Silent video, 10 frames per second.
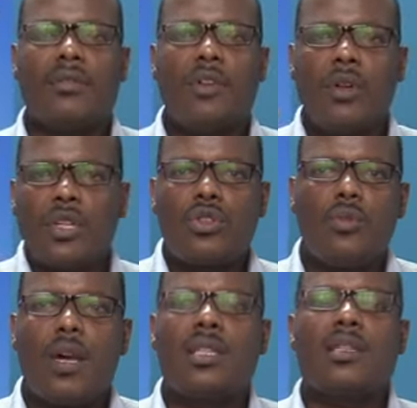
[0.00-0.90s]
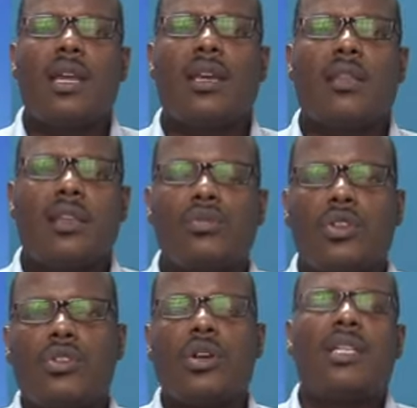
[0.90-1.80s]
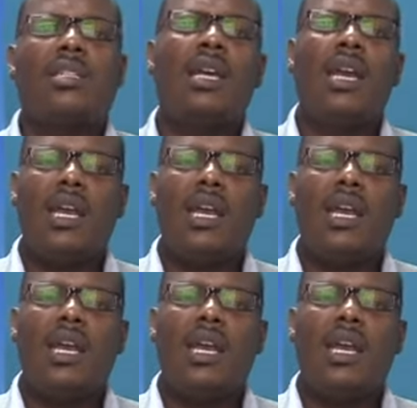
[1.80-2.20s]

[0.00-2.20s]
the following 2 months, like this was August,